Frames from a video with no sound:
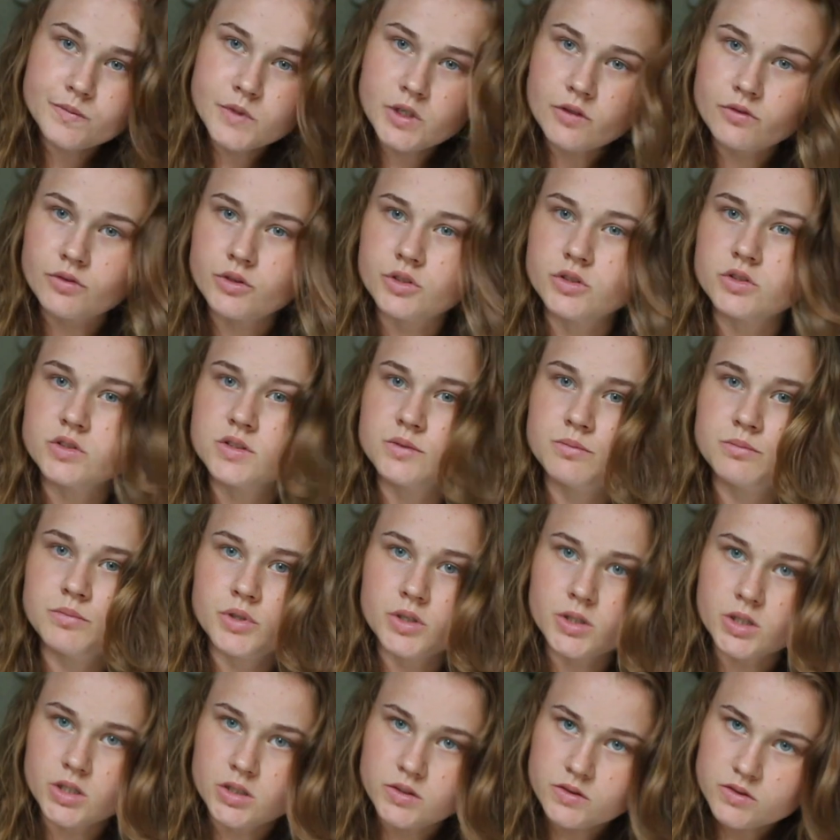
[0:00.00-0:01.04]
If I just
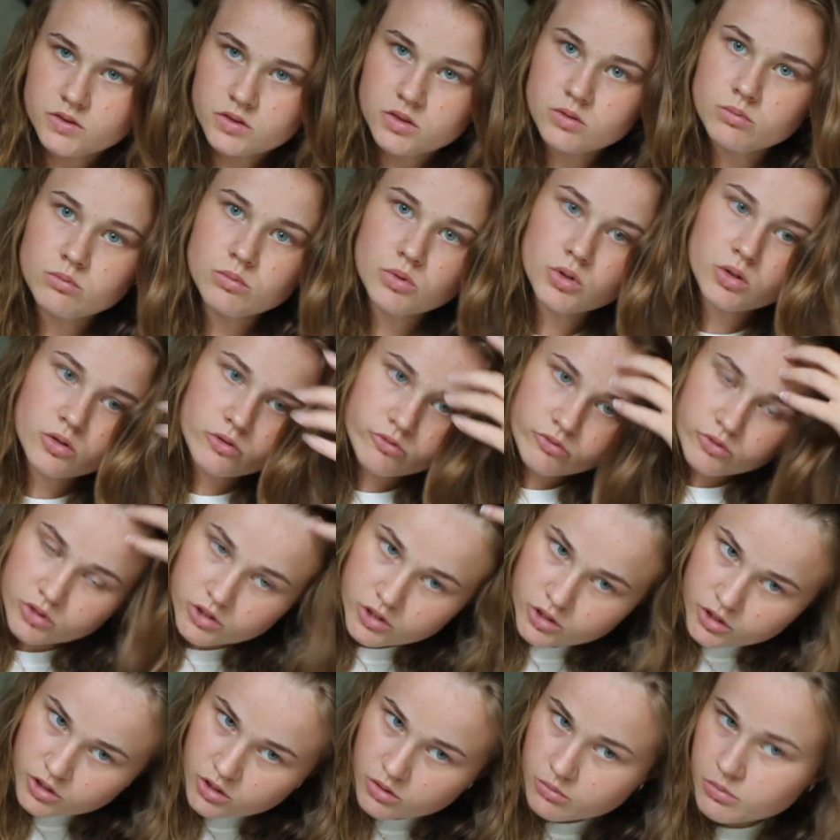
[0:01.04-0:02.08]
put in some more
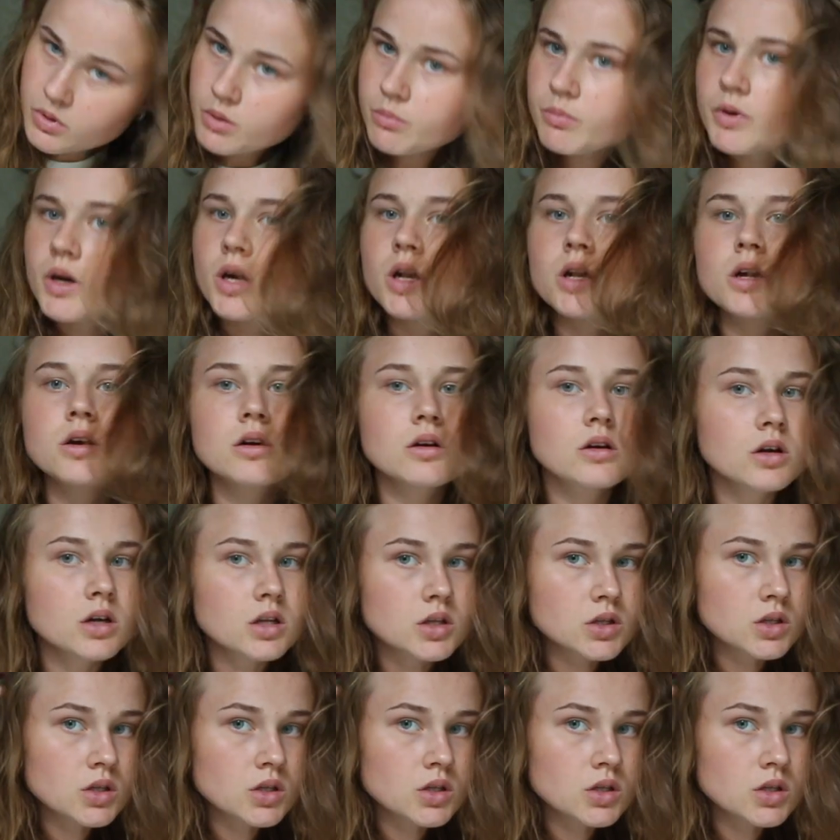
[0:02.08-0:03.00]
volume up here,